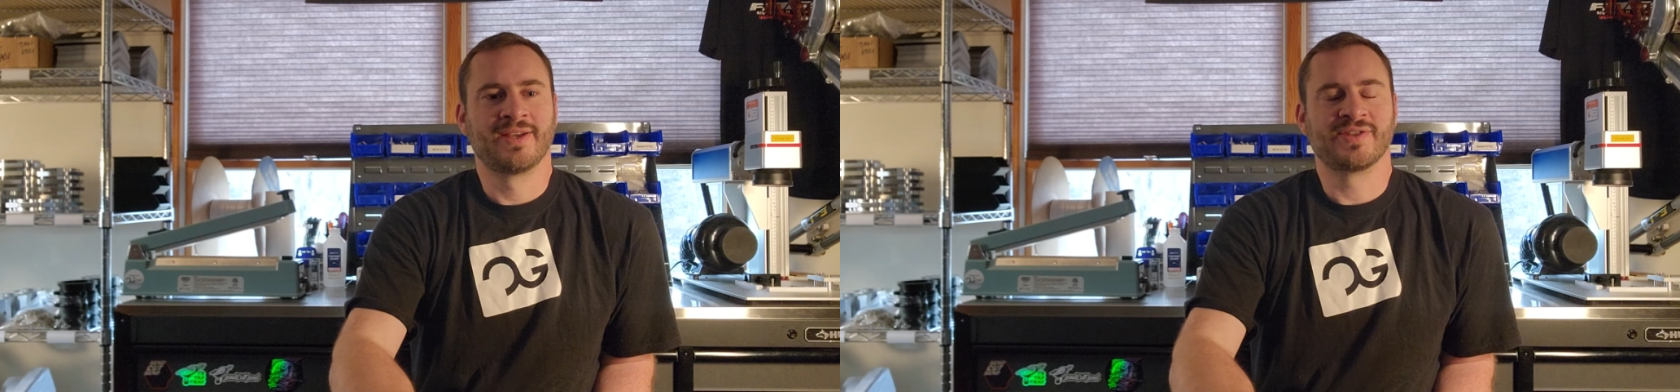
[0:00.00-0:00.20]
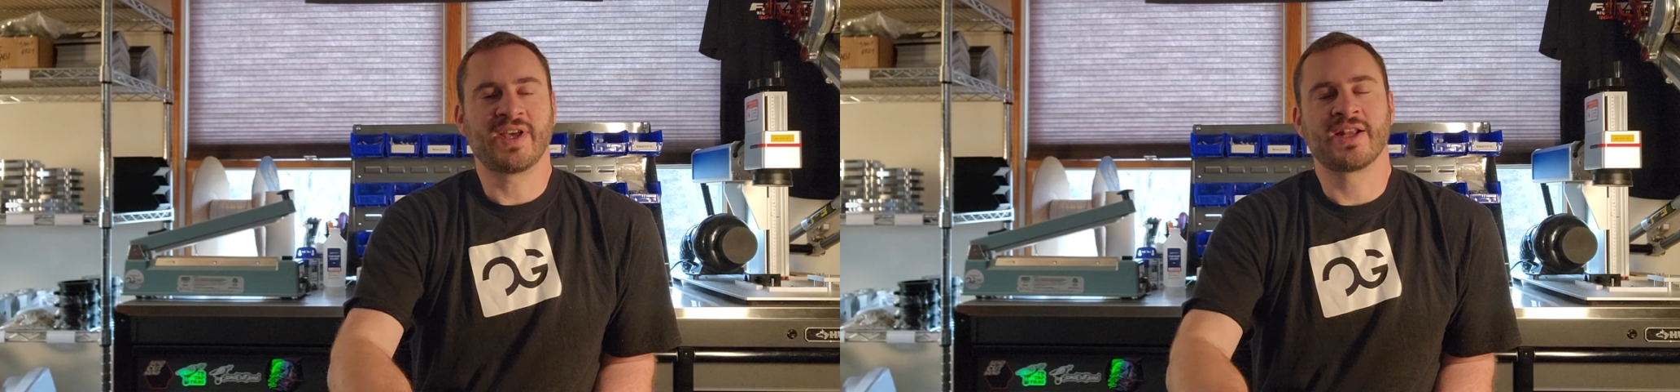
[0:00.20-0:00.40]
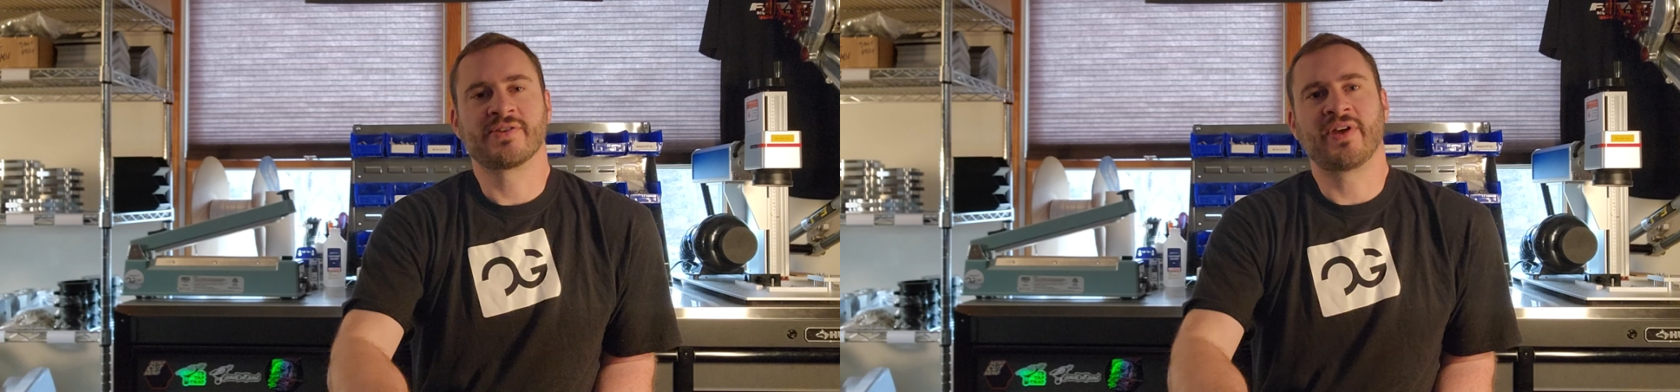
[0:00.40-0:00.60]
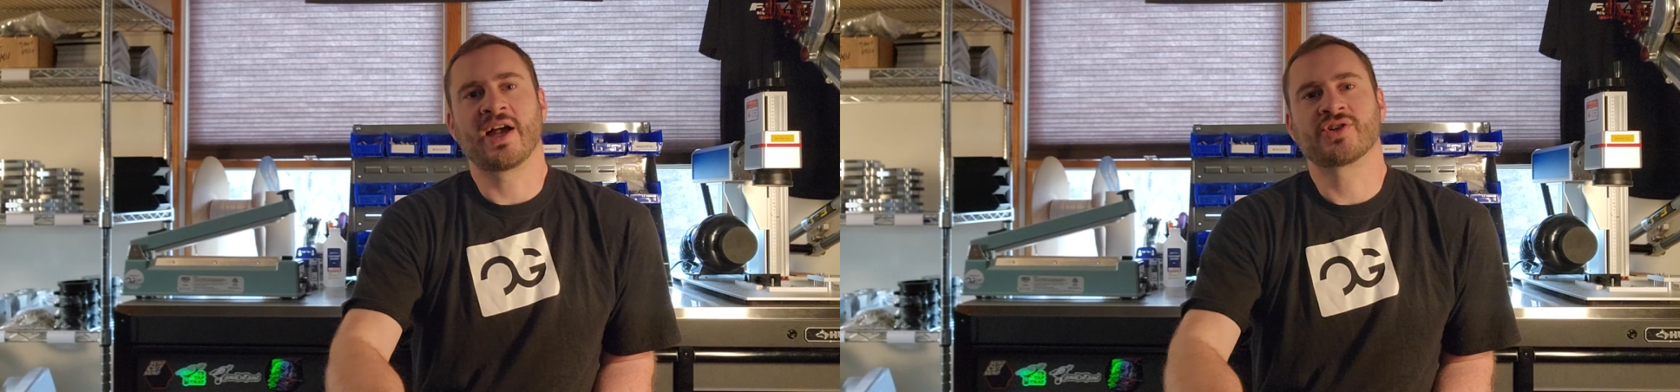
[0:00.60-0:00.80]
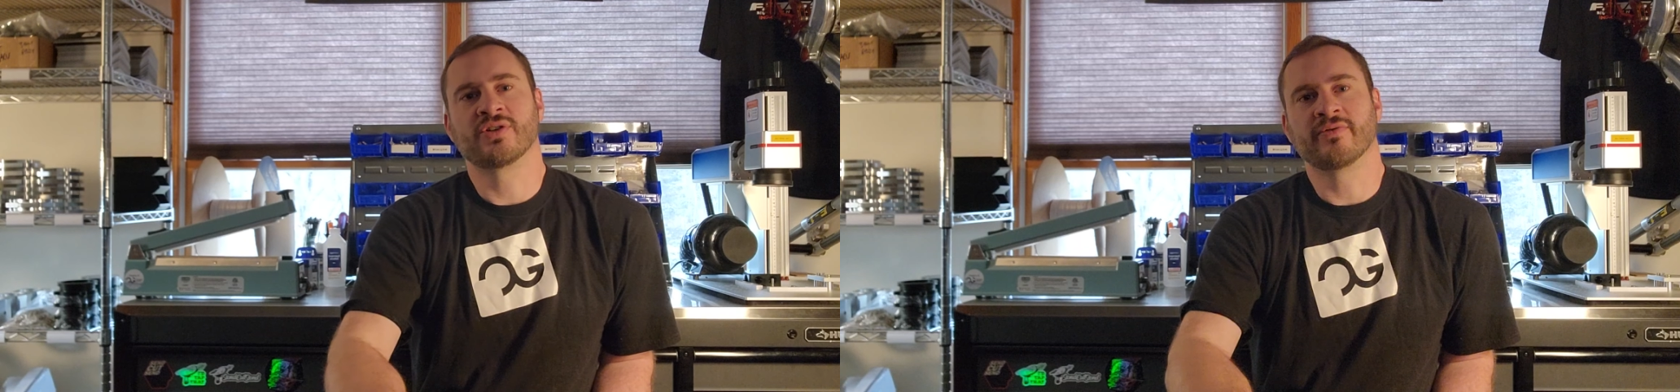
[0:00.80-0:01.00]

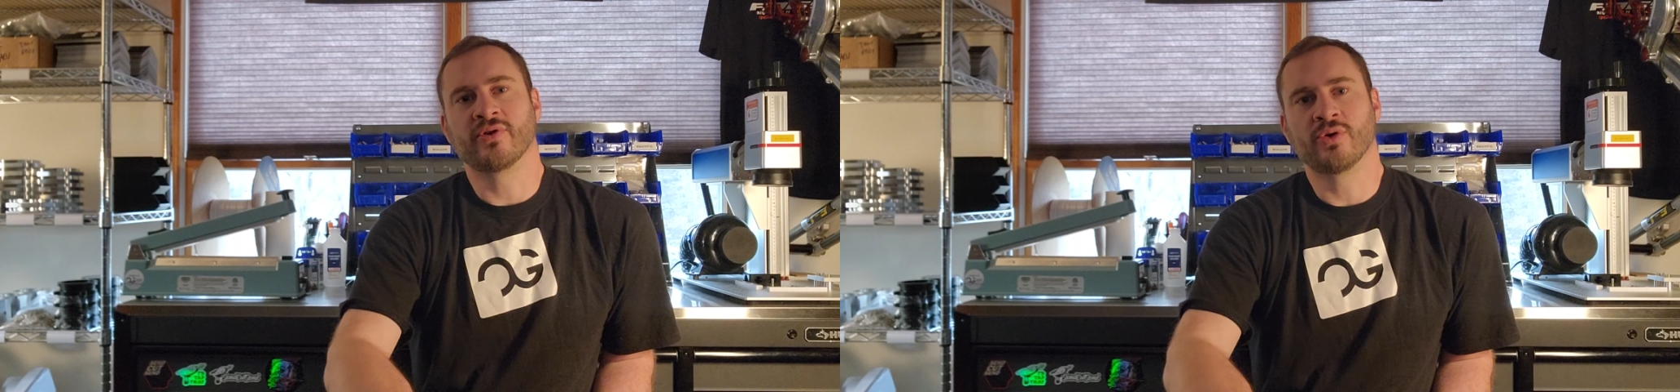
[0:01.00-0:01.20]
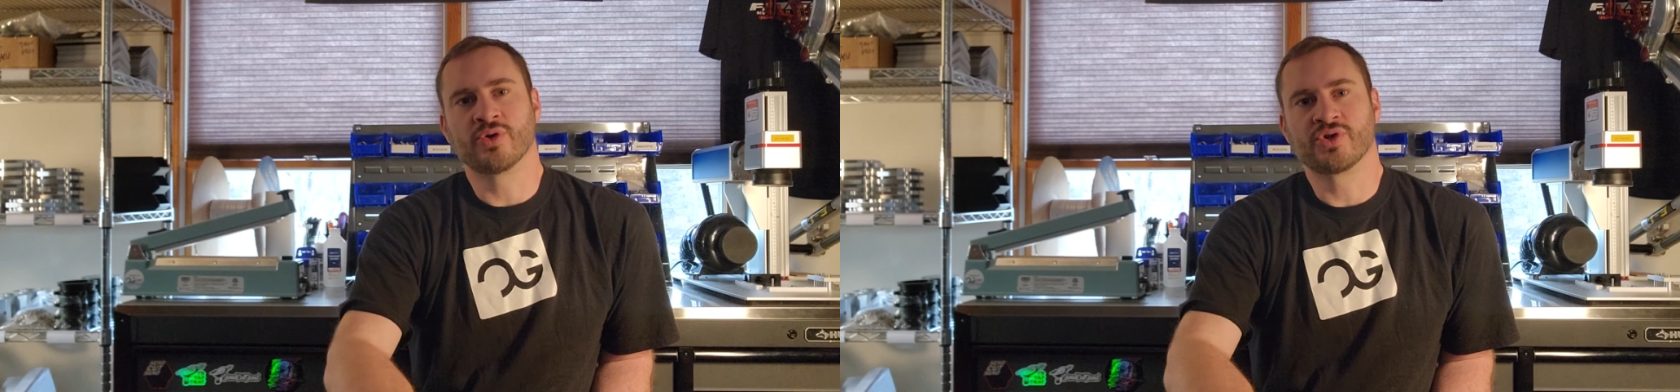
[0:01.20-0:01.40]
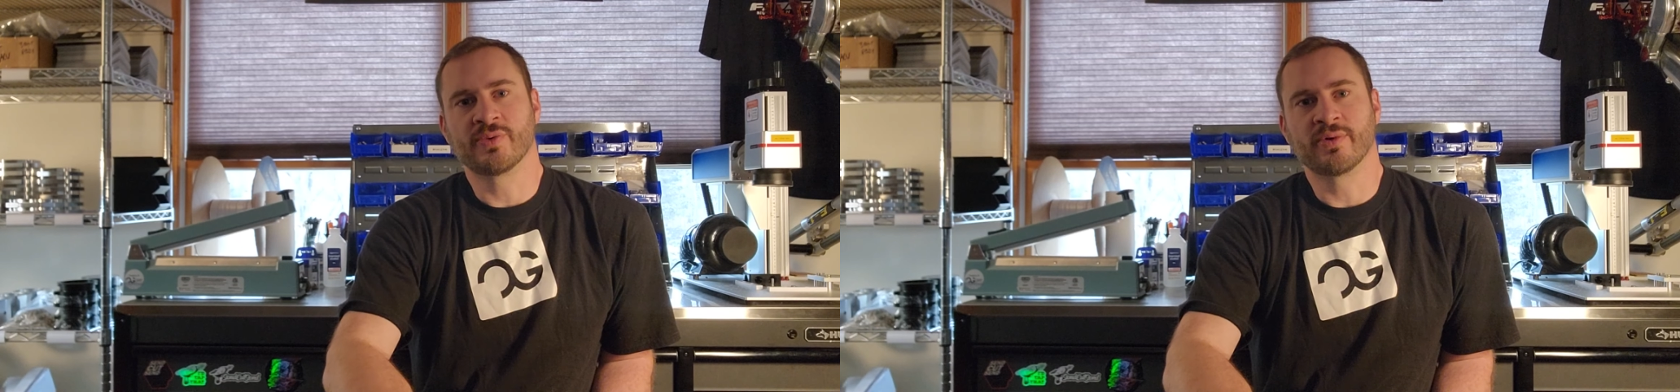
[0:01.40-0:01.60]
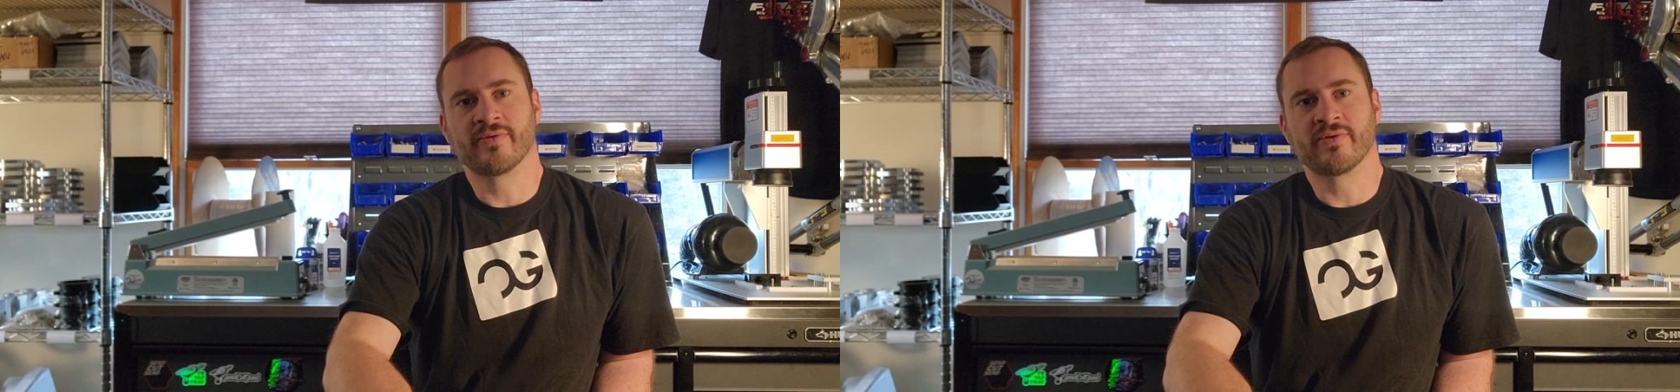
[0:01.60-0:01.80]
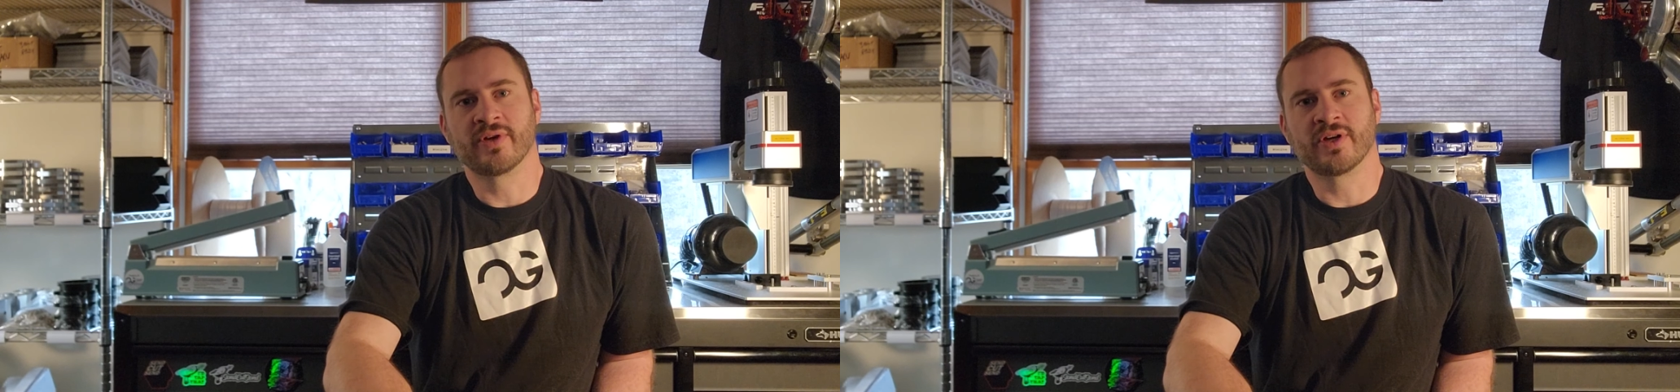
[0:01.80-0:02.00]
satisfaction of ownership
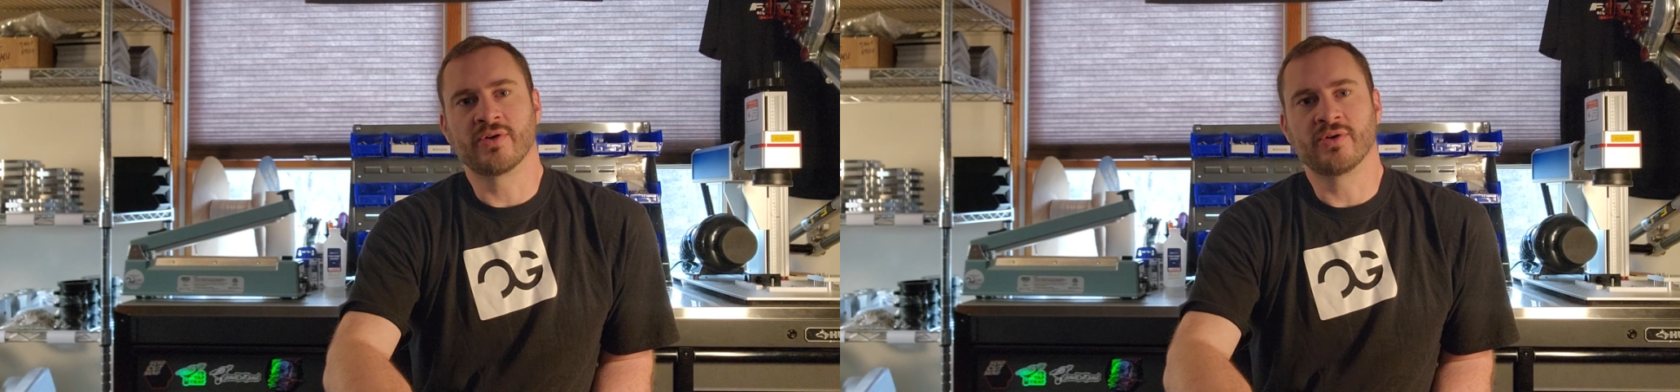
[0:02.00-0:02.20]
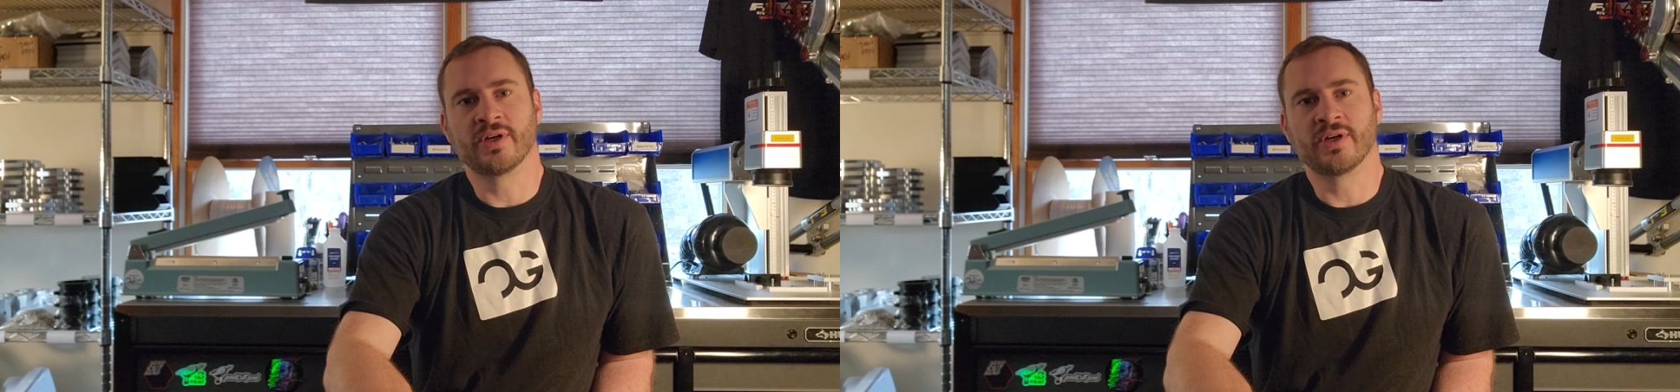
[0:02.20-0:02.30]
of the vehicle.